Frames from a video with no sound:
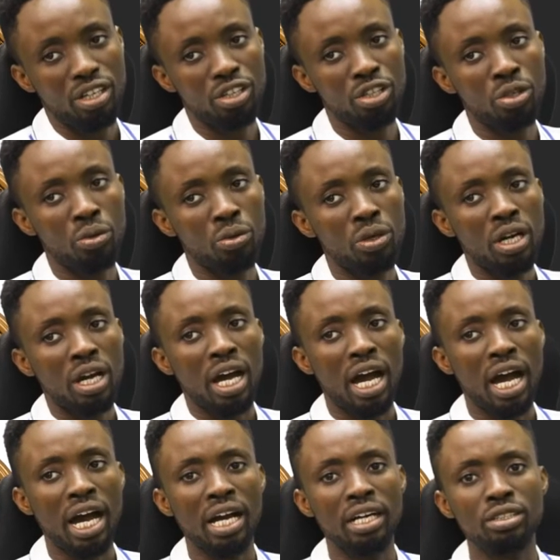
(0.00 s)

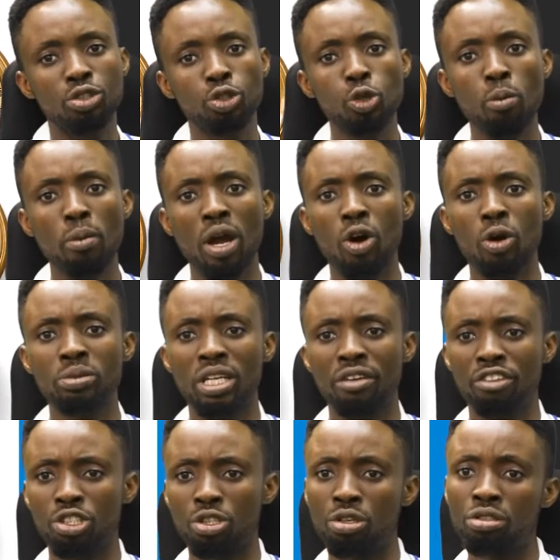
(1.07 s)
and show my
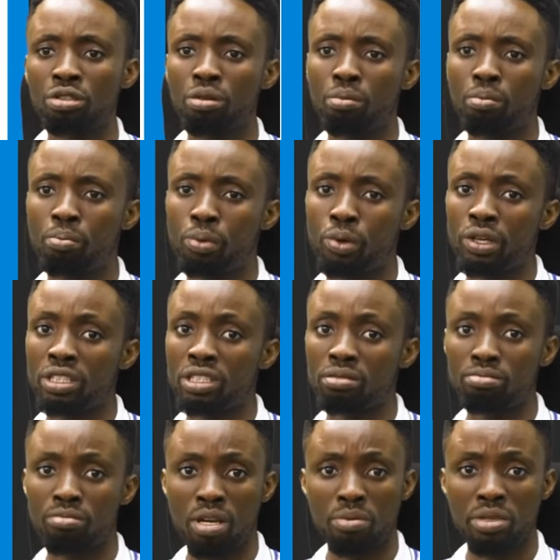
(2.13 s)
observation point.
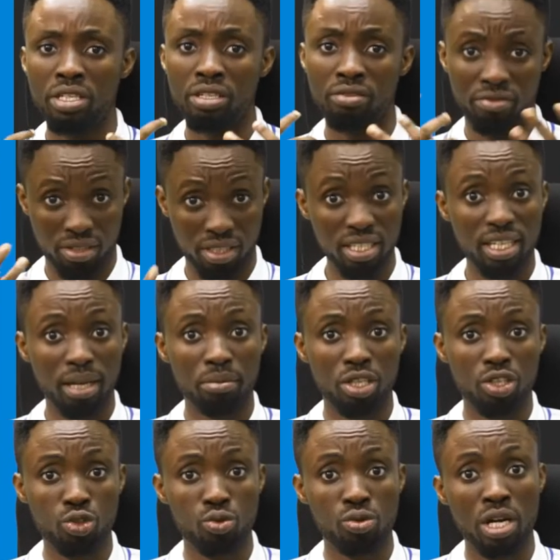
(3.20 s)
Maybe if since I'm in
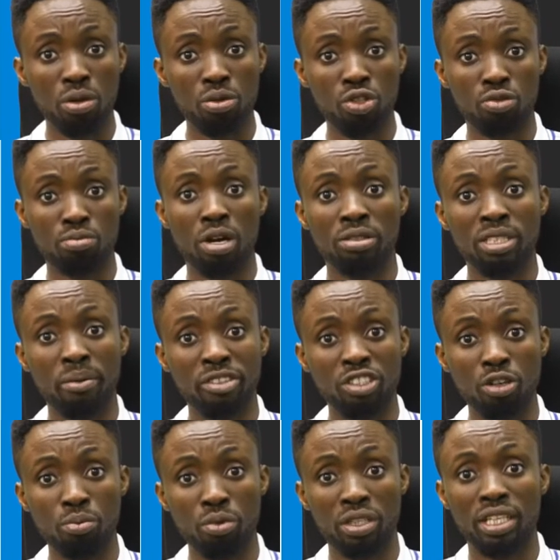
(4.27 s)
the school, I'll use my
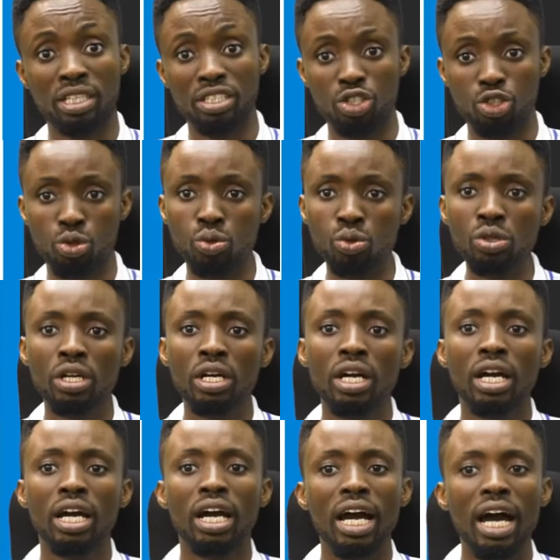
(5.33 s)
observation point as a school.
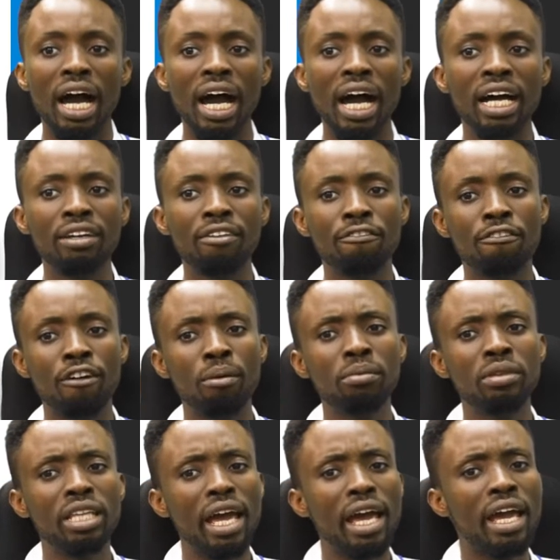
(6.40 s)
And
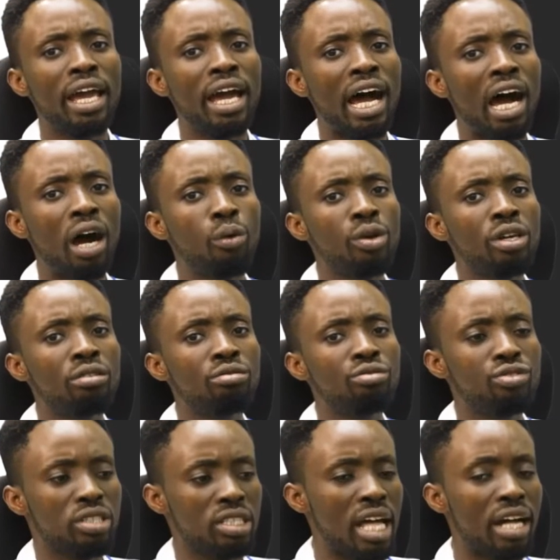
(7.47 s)
from there, I will
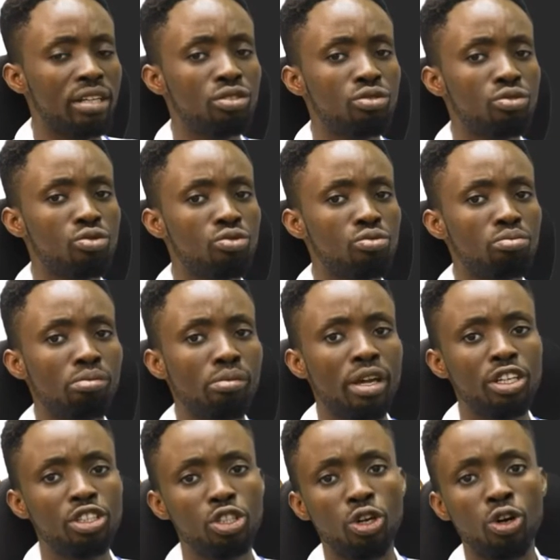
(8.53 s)
start to
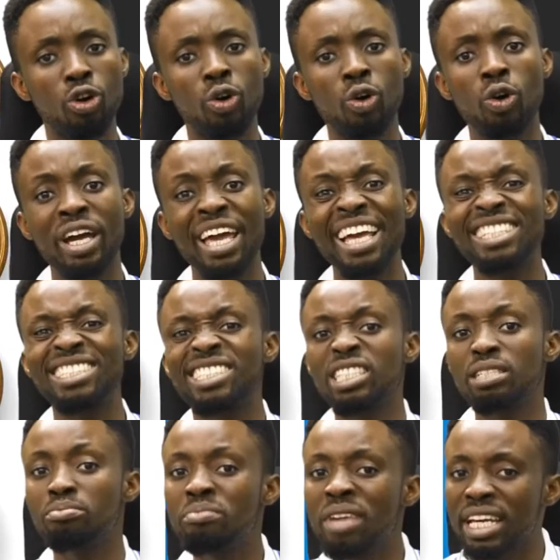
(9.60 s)
measure or
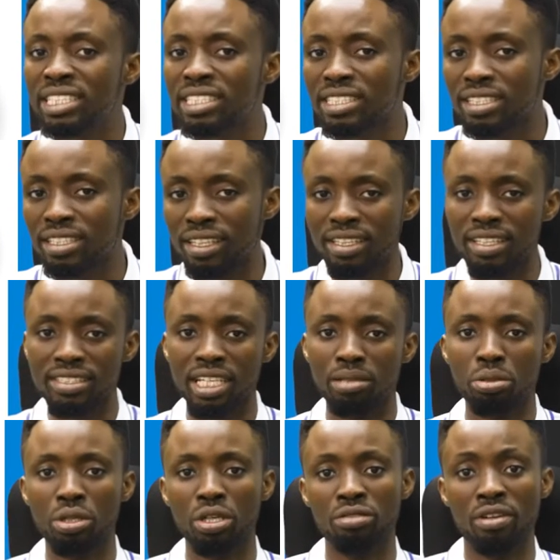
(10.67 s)
estimate the
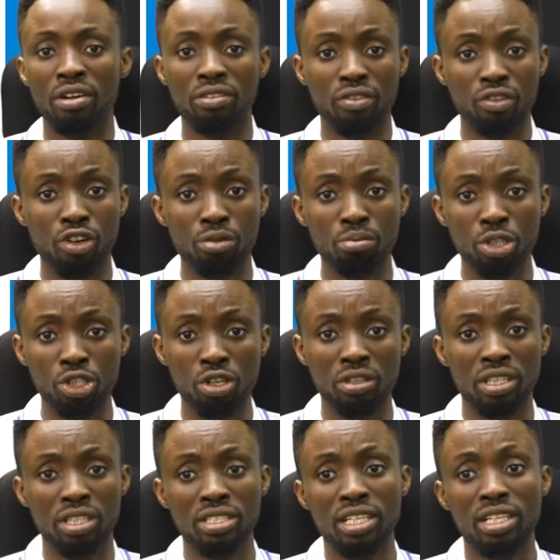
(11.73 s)
distance, because it's very difficult
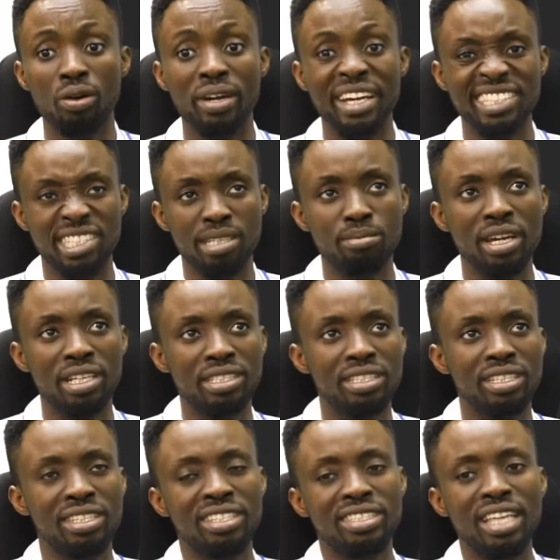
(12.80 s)
measuring distance. I'll estimate
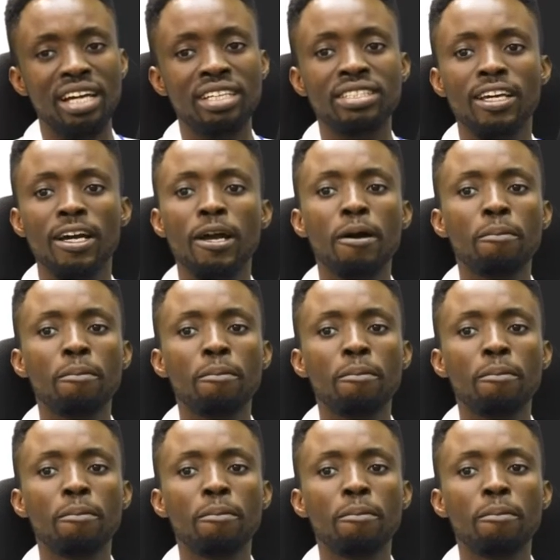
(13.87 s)
the distance.